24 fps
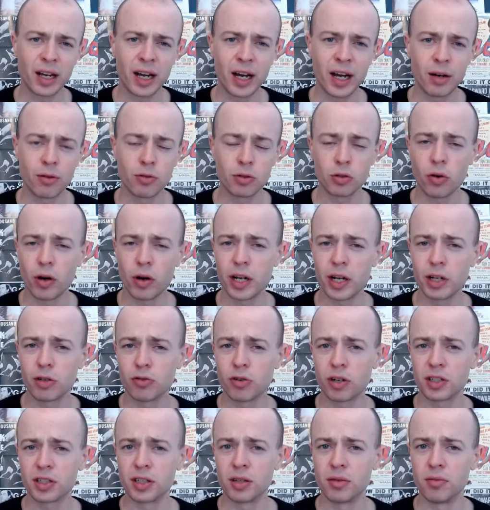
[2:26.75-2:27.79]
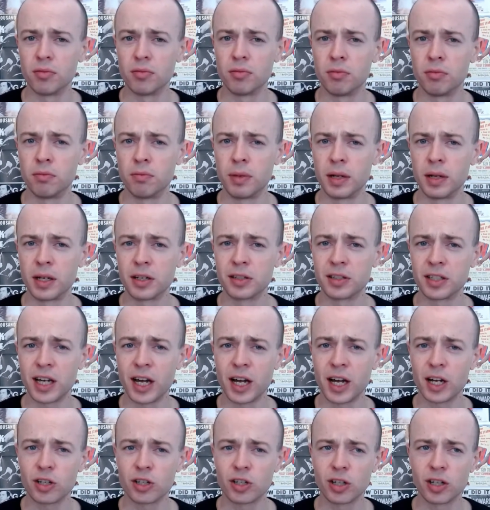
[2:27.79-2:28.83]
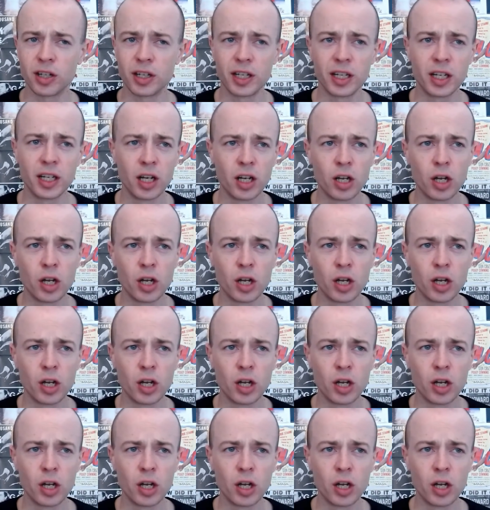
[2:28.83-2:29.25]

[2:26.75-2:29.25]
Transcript: and it was quite interesting because actually